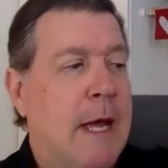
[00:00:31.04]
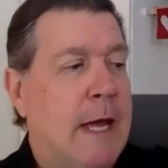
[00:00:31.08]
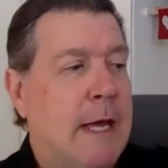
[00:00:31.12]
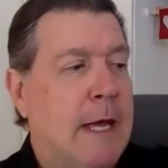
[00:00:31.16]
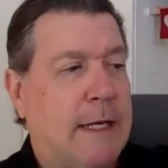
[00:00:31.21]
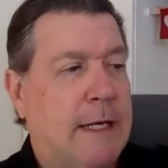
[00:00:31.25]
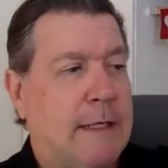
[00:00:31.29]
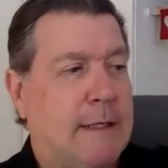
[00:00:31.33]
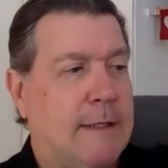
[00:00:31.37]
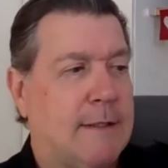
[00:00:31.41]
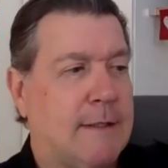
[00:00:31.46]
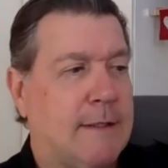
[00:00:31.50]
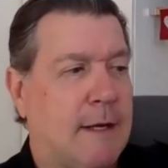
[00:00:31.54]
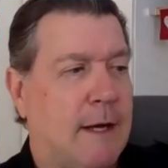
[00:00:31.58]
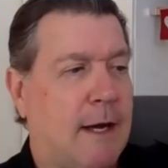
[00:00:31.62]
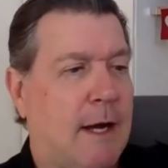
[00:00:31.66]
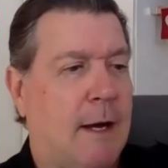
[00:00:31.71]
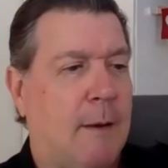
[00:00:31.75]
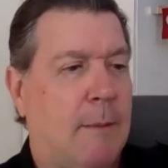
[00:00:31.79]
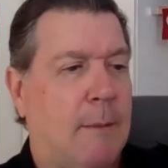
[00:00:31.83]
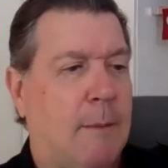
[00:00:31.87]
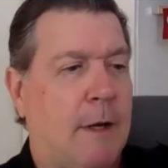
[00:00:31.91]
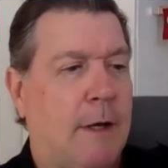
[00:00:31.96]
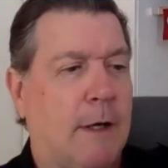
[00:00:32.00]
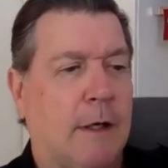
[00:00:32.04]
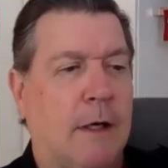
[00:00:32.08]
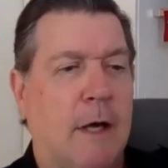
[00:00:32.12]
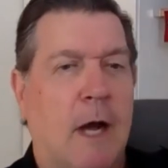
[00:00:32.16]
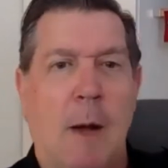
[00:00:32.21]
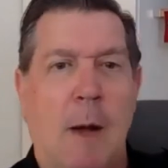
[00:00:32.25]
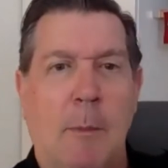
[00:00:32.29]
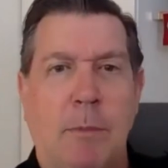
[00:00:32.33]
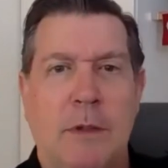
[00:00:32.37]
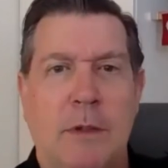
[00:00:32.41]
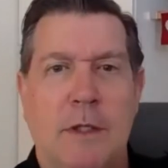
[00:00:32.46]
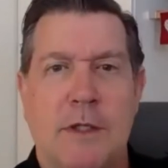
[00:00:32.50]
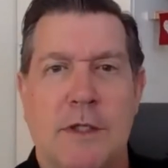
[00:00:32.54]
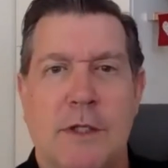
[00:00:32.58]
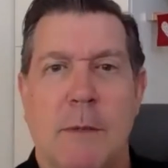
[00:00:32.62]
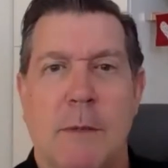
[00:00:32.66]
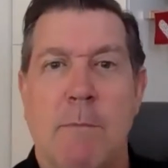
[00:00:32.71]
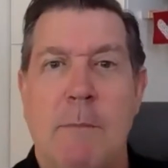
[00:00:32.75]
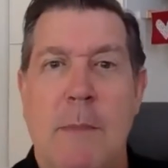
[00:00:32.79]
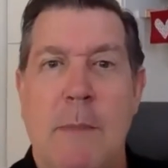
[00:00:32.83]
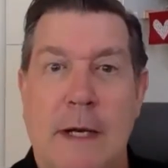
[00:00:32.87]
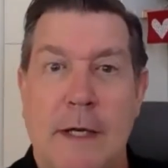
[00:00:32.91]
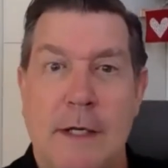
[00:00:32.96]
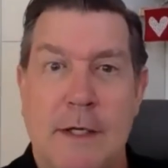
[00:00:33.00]
He's an accomplished
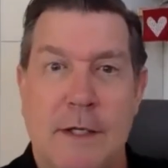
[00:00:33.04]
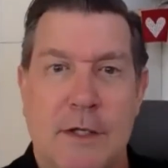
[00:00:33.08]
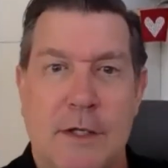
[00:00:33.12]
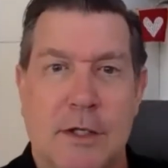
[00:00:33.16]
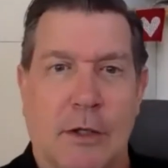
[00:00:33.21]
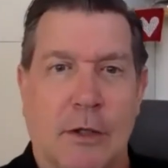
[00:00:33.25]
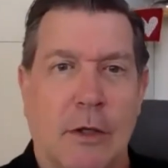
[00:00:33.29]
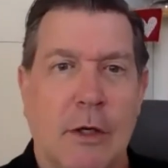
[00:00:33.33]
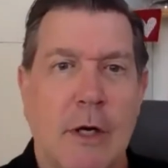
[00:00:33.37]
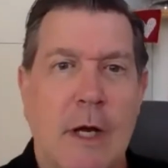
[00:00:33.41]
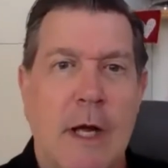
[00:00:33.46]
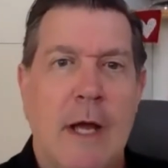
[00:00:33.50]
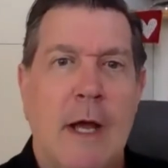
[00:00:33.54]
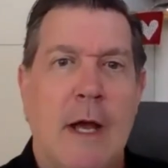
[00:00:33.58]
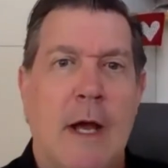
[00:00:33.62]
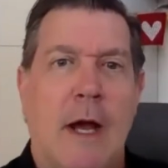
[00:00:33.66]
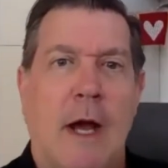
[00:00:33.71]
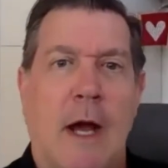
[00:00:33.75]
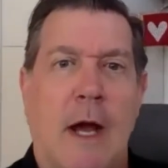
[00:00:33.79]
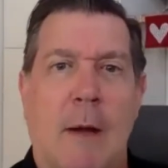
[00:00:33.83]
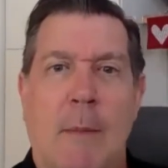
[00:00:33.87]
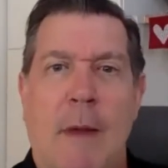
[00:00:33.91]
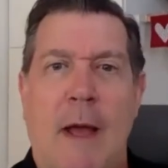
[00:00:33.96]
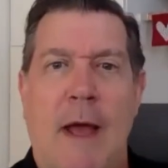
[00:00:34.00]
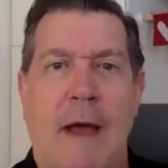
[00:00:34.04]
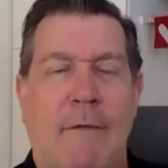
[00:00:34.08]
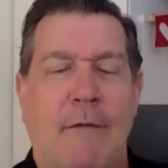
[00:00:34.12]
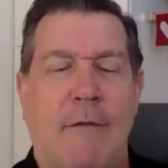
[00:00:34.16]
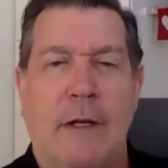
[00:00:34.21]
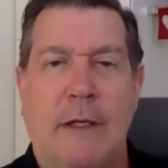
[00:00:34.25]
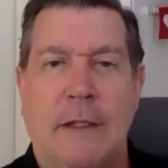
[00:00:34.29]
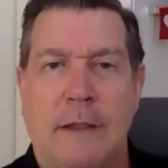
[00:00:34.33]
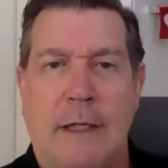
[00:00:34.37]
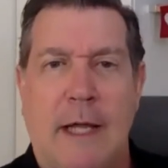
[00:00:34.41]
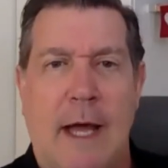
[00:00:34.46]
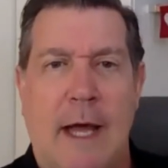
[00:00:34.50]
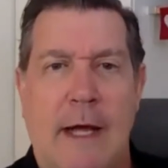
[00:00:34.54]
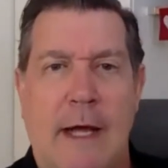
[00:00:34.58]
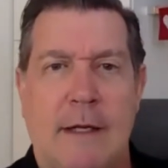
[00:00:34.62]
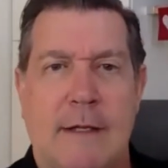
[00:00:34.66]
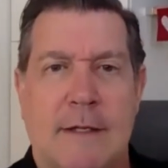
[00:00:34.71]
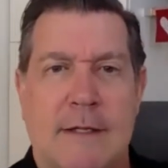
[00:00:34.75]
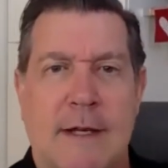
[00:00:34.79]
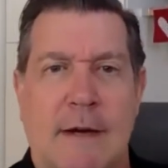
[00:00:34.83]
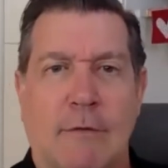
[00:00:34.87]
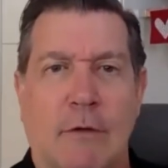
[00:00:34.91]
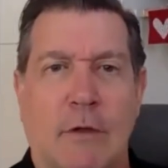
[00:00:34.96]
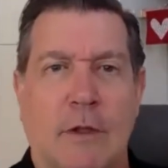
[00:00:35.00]
minister, having led
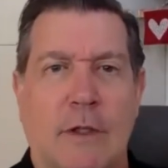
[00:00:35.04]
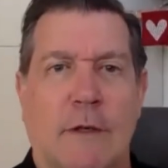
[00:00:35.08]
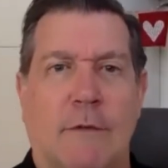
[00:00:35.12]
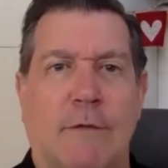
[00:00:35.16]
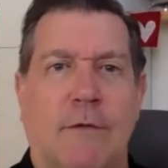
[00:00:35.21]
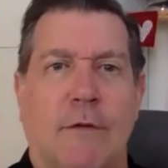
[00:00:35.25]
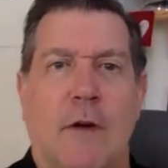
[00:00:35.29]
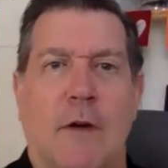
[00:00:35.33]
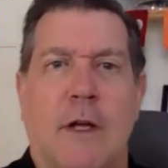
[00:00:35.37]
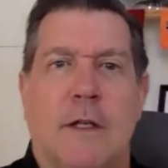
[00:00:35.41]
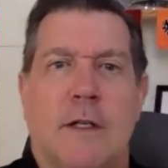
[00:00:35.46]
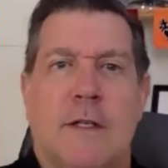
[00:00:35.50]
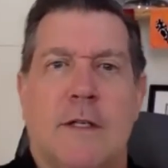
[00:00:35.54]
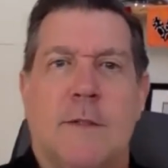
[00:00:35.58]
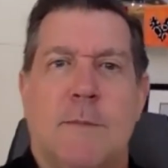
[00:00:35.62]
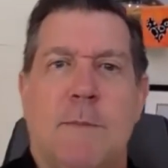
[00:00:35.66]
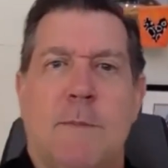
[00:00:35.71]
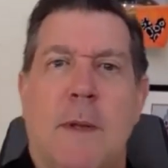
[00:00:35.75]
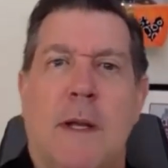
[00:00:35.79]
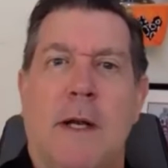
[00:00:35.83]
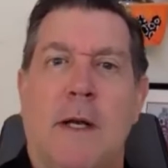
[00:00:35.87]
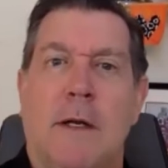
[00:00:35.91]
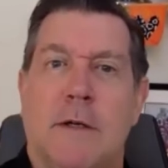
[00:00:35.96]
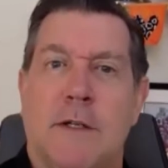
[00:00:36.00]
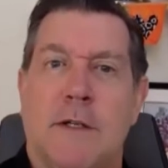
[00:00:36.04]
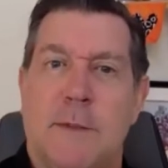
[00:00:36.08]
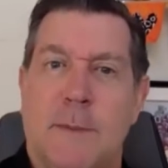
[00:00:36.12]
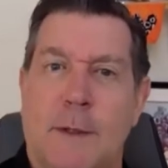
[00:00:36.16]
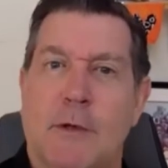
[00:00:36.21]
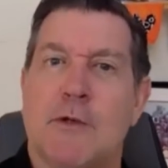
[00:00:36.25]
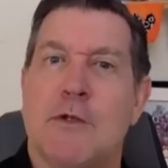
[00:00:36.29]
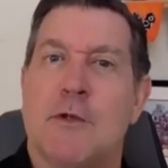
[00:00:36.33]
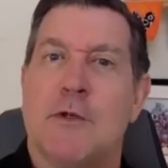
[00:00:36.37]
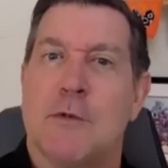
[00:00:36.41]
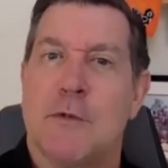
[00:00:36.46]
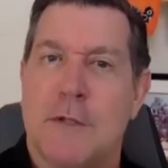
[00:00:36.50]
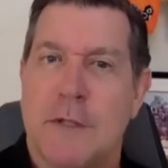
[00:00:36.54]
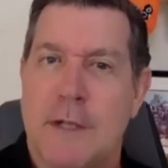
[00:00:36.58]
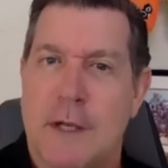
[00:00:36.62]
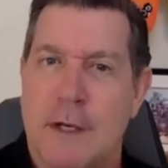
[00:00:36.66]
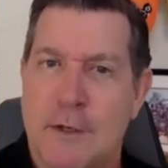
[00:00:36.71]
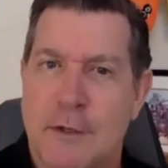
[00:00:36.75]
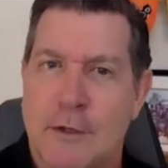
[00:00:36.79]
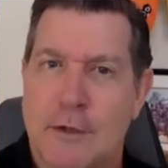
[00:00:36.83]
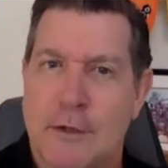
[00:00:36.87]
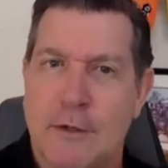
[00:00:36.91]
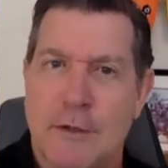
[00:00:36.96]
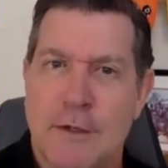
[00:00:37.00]
several different spiritual
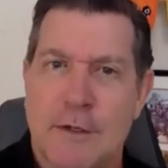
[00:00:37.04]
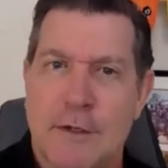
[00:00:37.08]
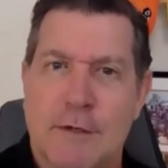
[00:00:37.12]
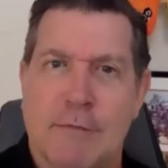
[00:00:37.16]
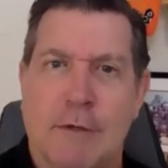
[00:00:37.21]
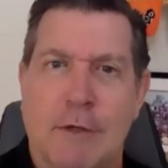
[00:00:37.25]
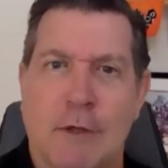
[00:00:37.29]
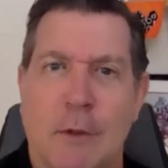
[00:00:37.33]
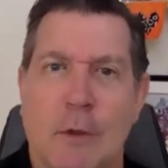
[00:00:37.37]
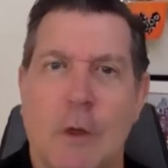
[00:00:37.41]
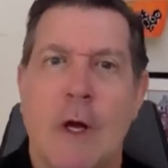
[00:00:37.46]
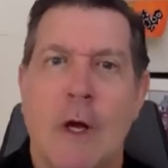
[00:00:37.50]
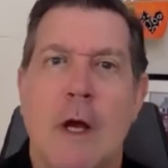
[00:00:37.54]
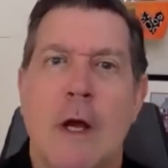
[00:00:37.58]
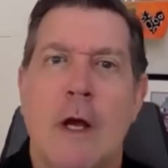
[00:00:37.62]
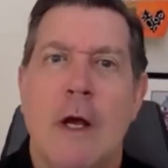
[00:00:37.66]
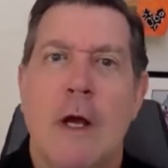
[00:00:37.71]
centers through